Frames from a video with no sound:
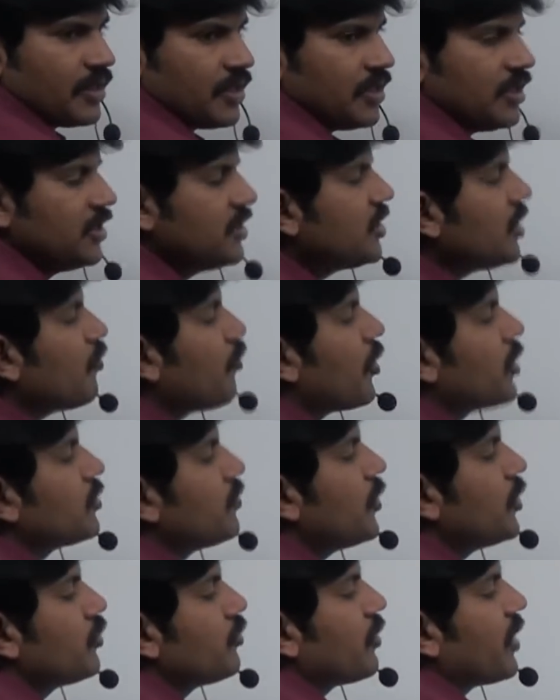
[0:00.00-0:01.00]
is it
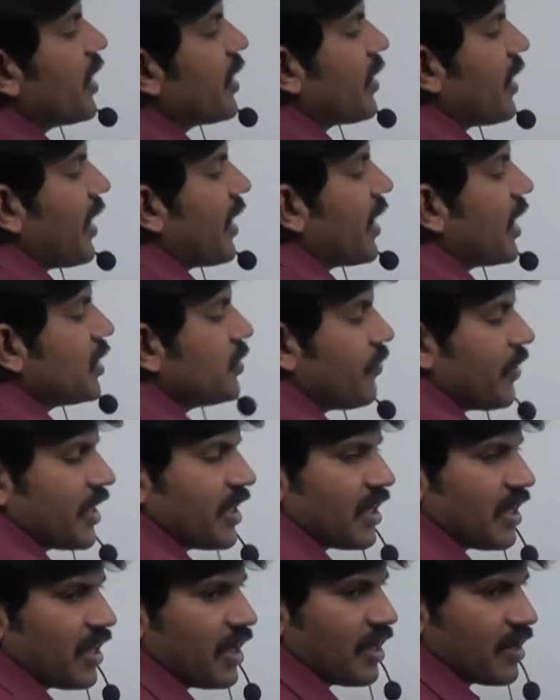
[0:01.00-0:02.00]
possible to take try catch
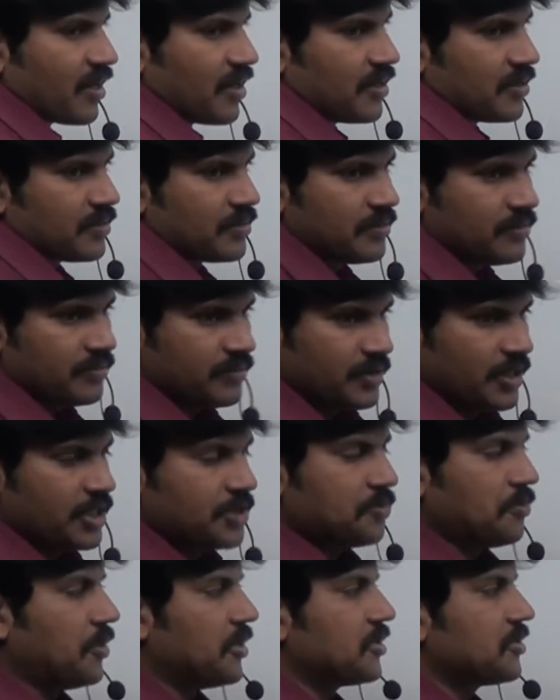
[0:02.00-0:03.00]
finally or not? Yes,
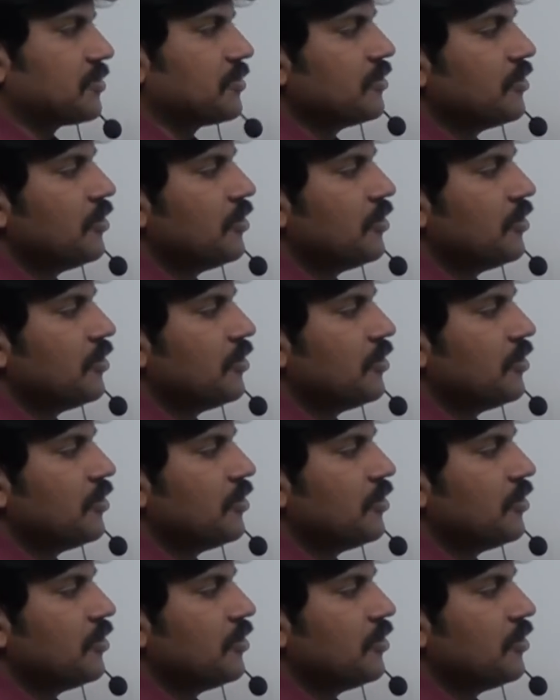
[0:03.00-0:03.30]
boss.